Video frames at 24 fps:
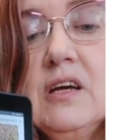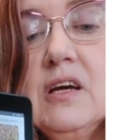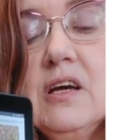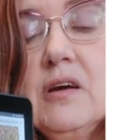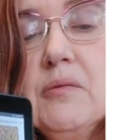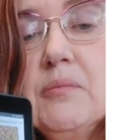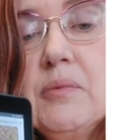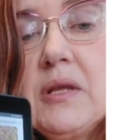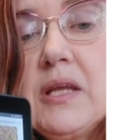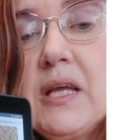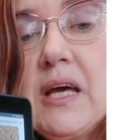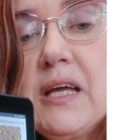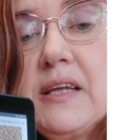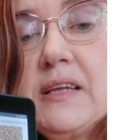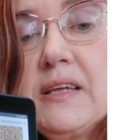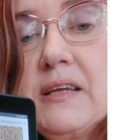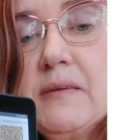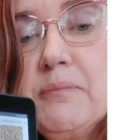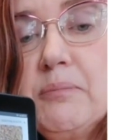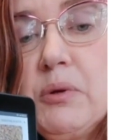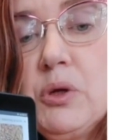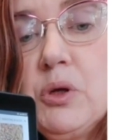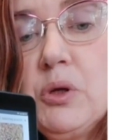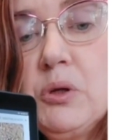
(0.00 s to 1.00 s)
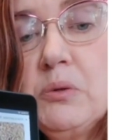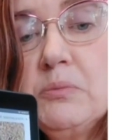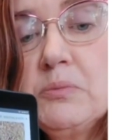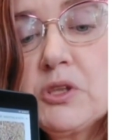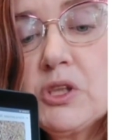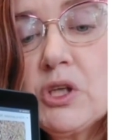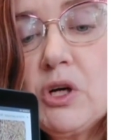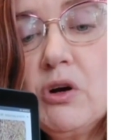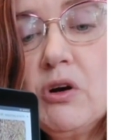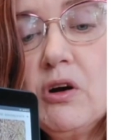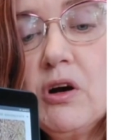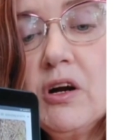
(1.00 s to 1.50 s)
but that the blooms
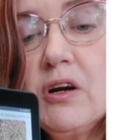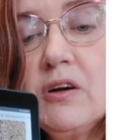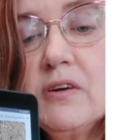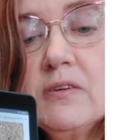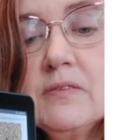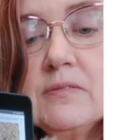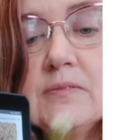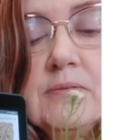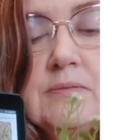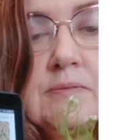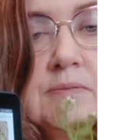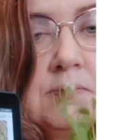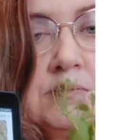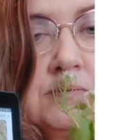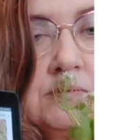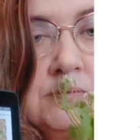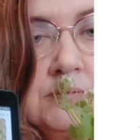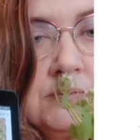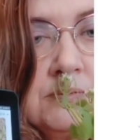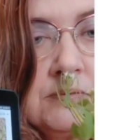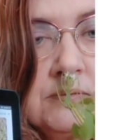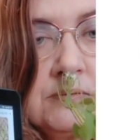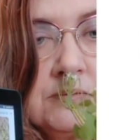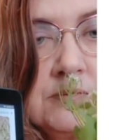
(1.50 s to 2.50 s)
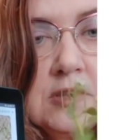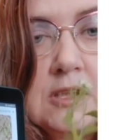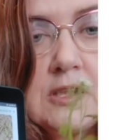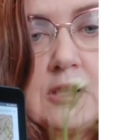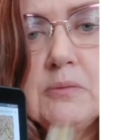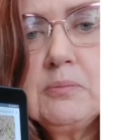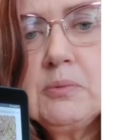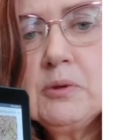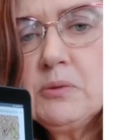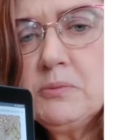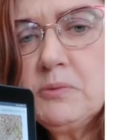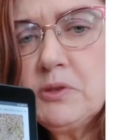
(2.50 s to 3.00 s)
are. And the
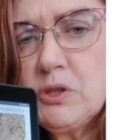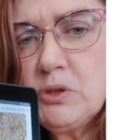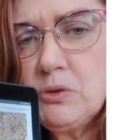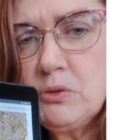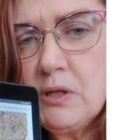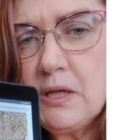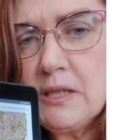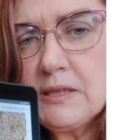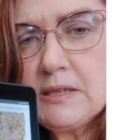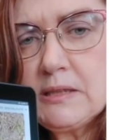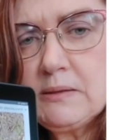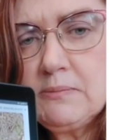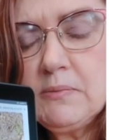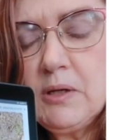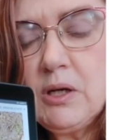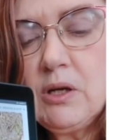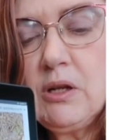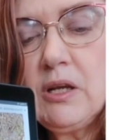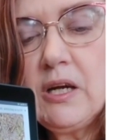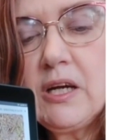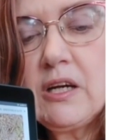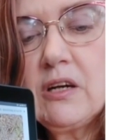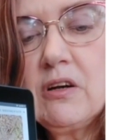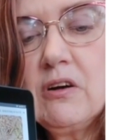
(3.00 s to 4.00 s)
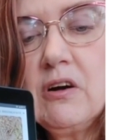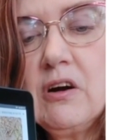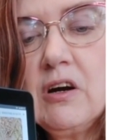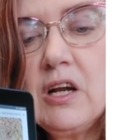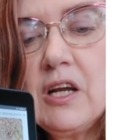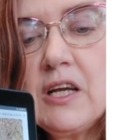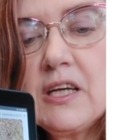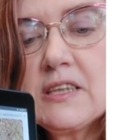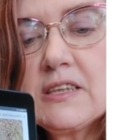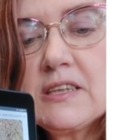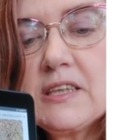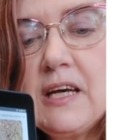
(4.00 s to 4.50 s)
blooms do not smell like
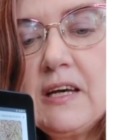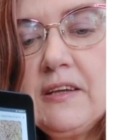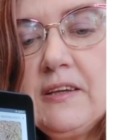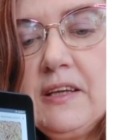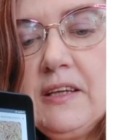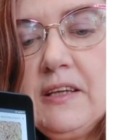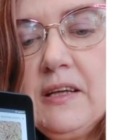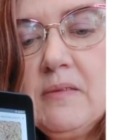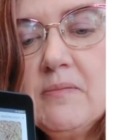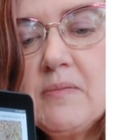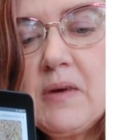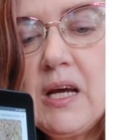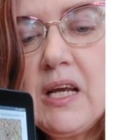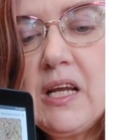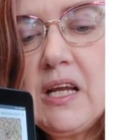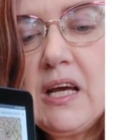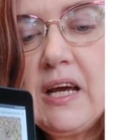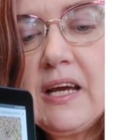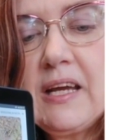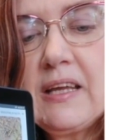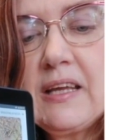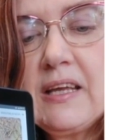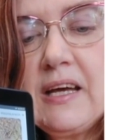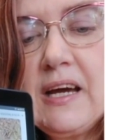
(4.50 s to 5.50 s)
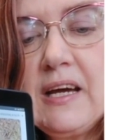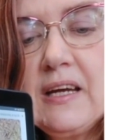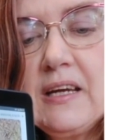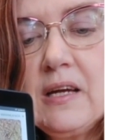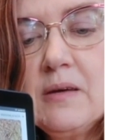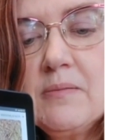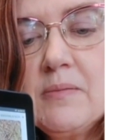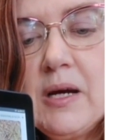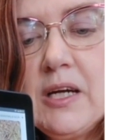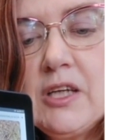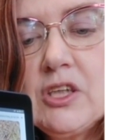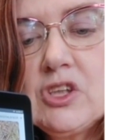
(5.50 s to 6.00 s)
garlic, so I think they might like that. I
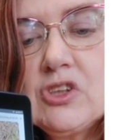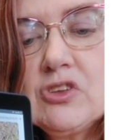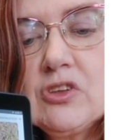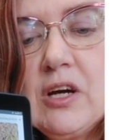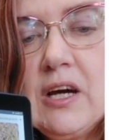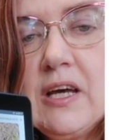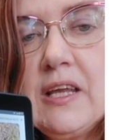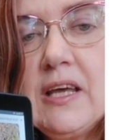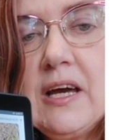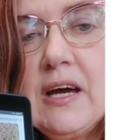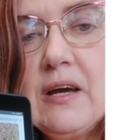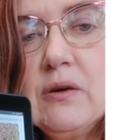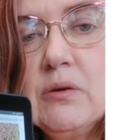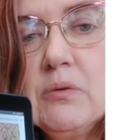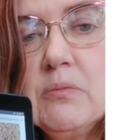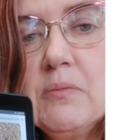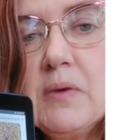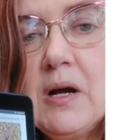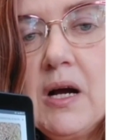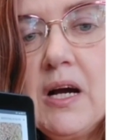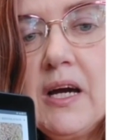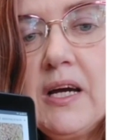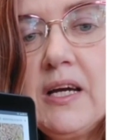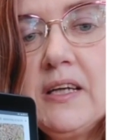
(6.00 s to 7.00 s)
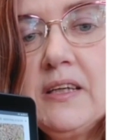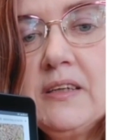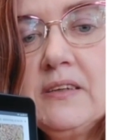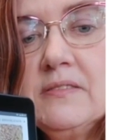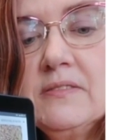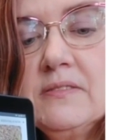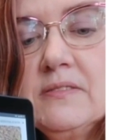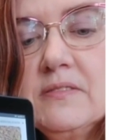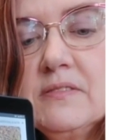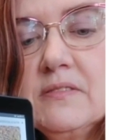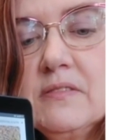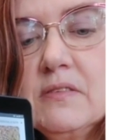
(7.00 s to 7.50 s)
might try that on mine
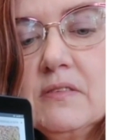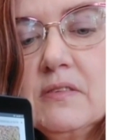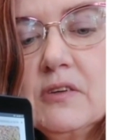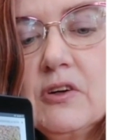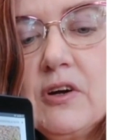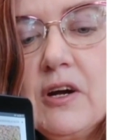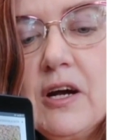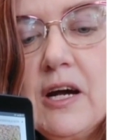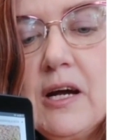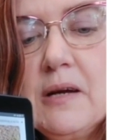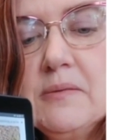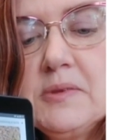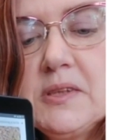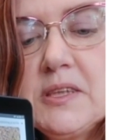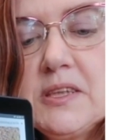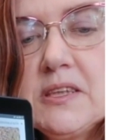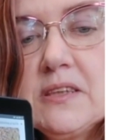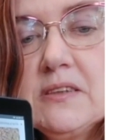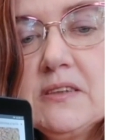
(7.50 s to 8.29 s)
crabs.